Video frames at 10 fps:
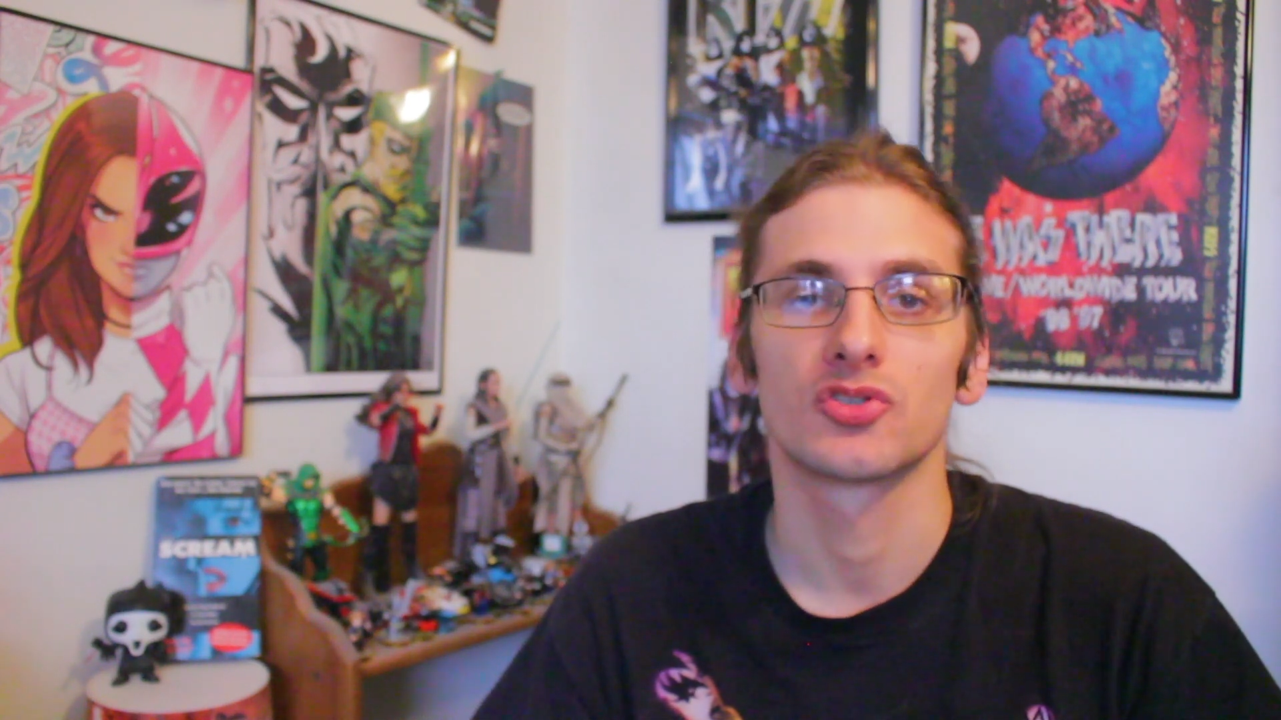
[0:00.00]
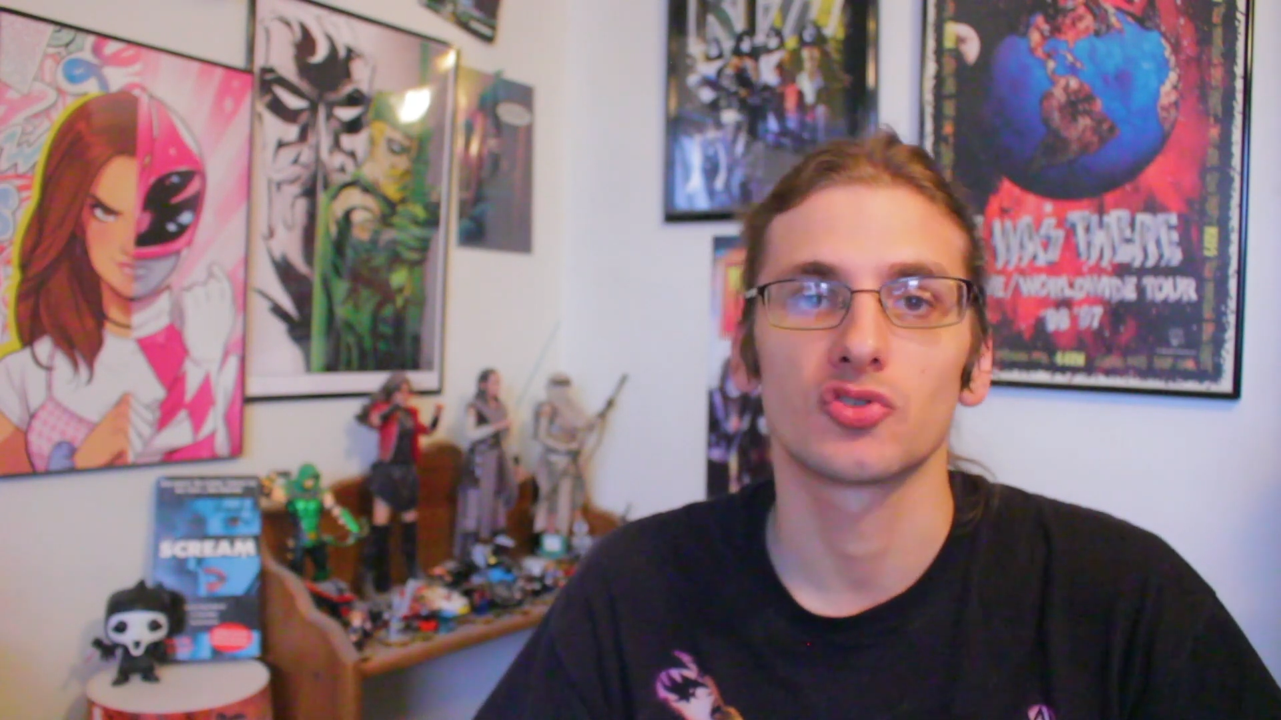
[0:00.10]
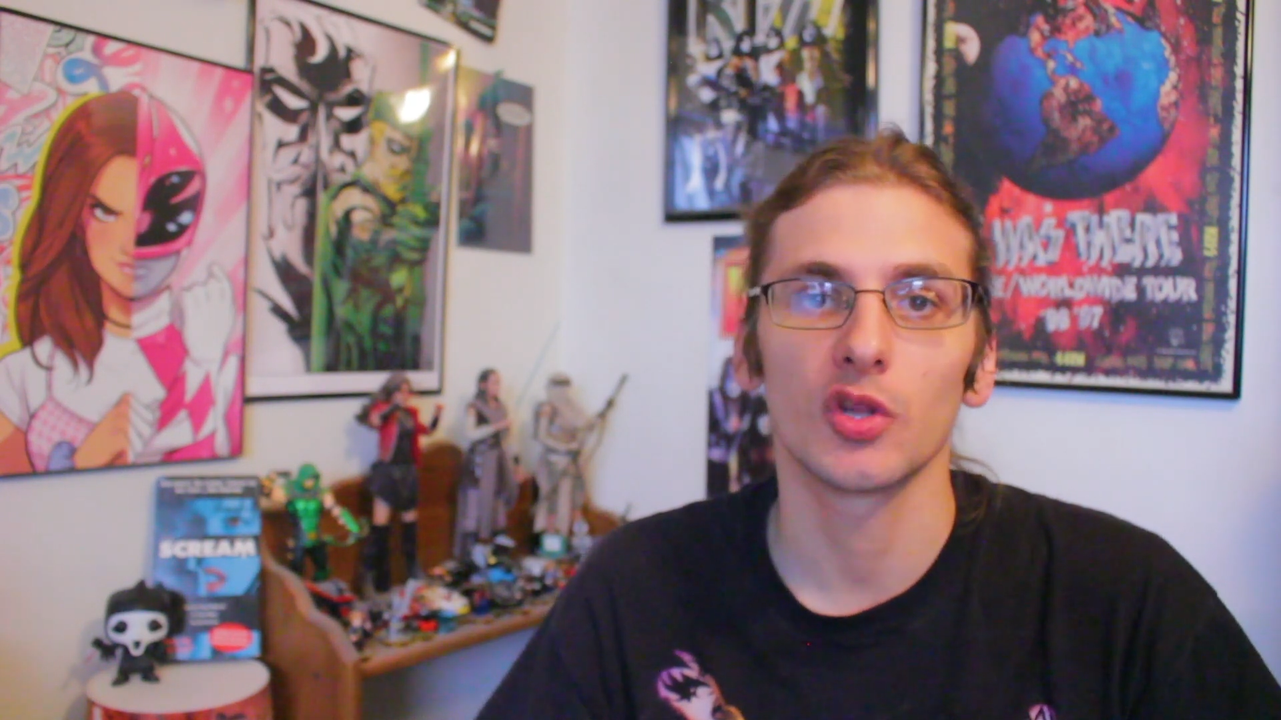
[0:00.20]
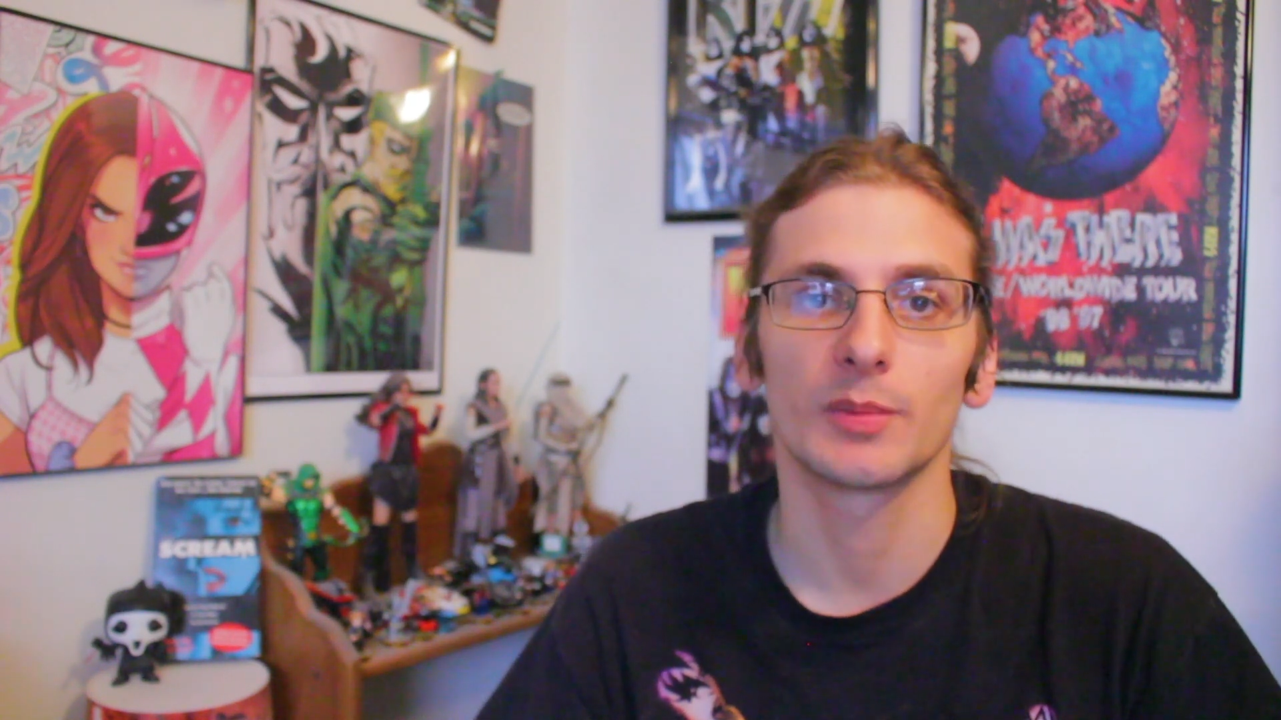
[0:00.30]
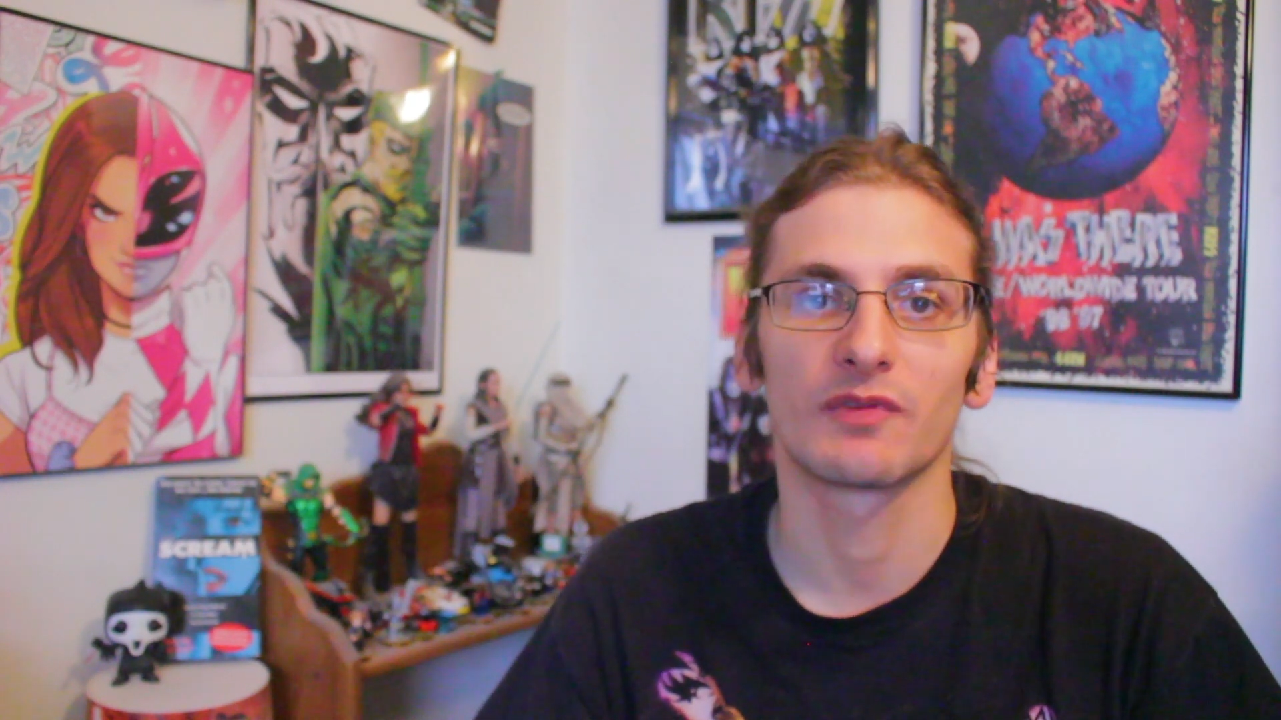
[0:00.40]

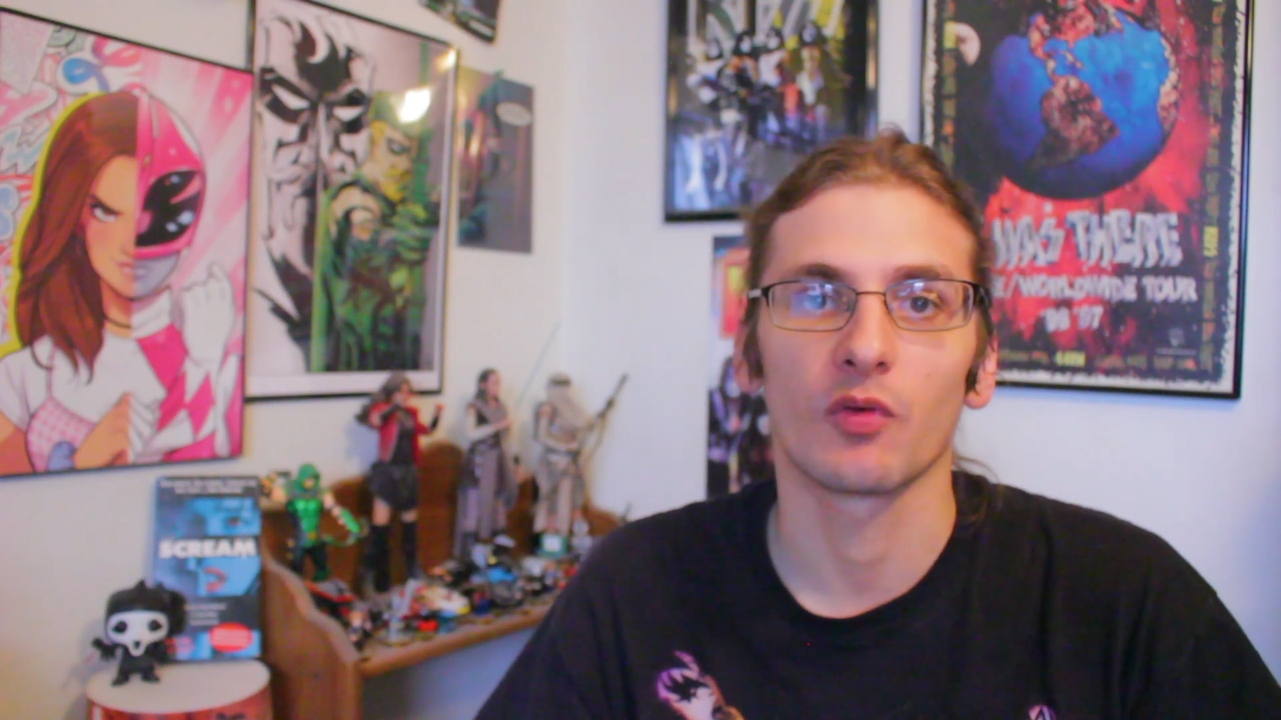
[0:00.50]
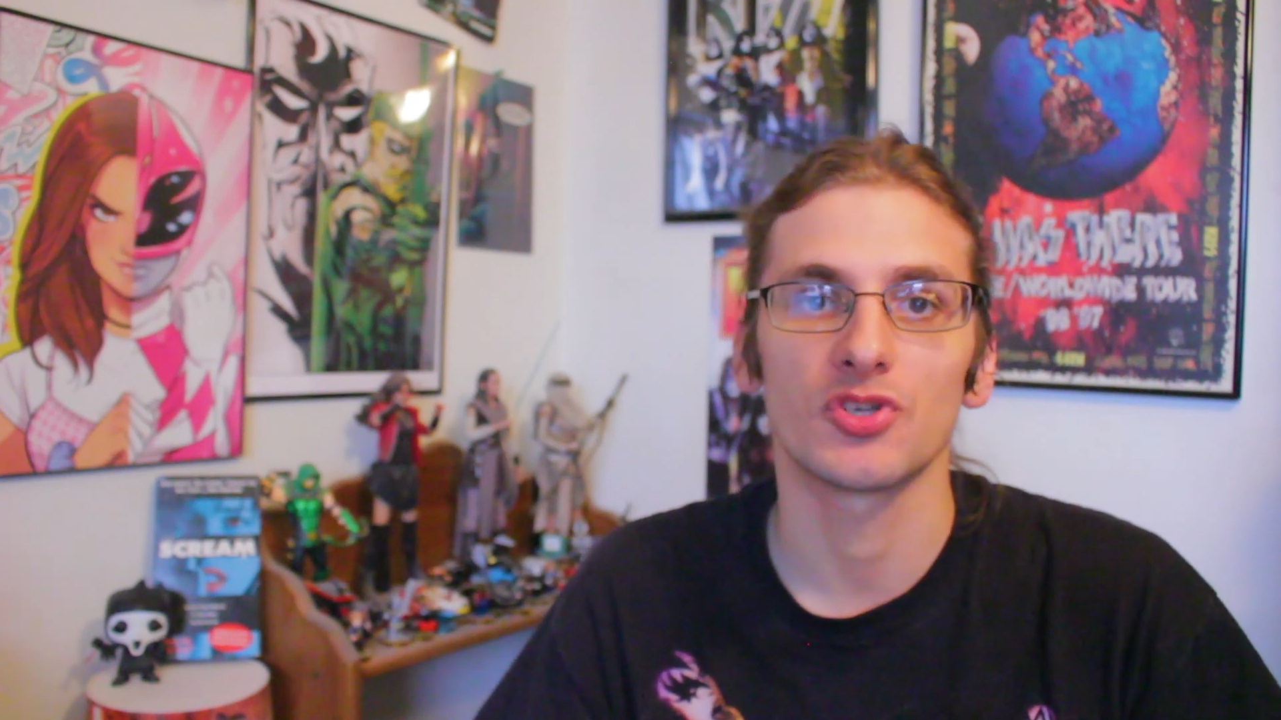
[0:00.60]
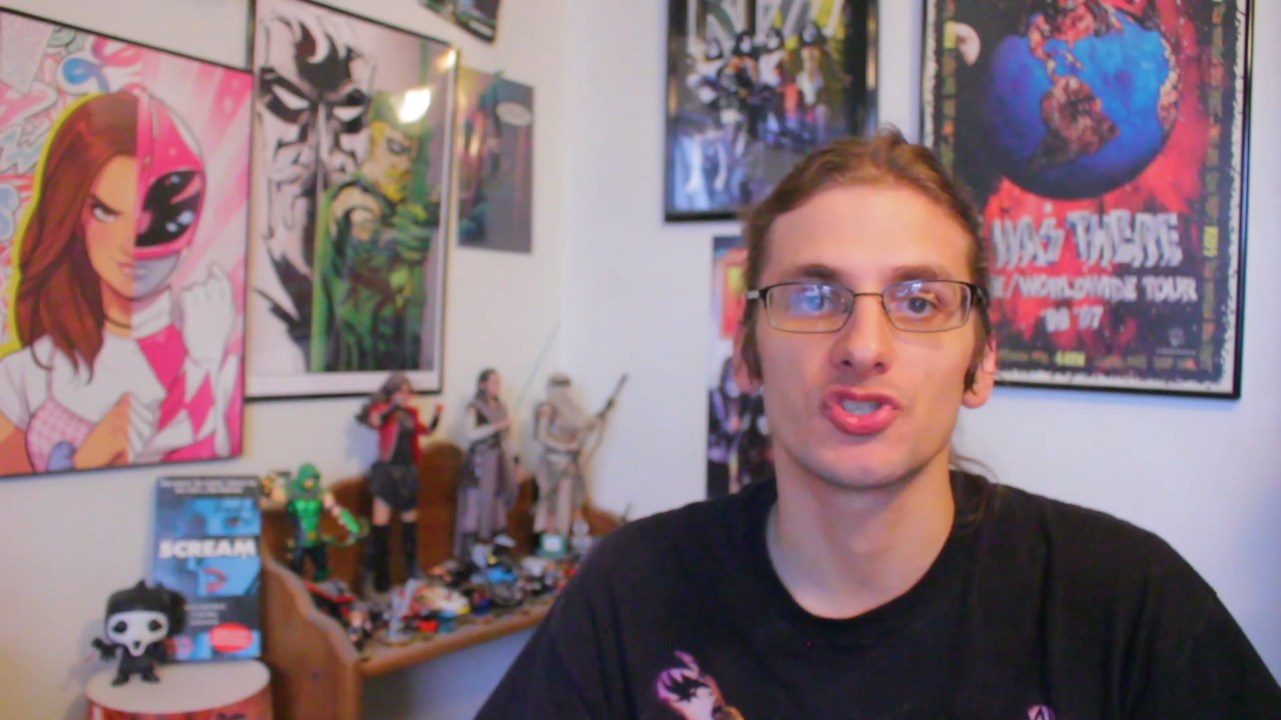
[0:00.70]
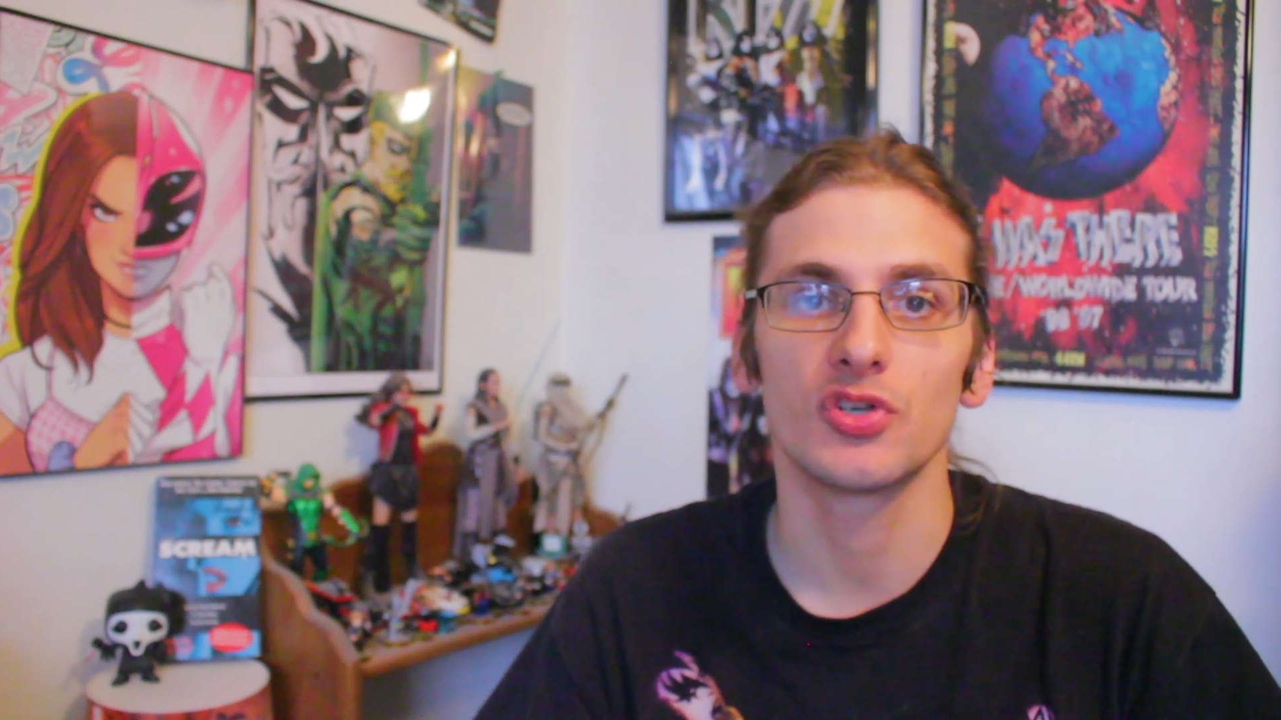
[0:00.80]
Shortly before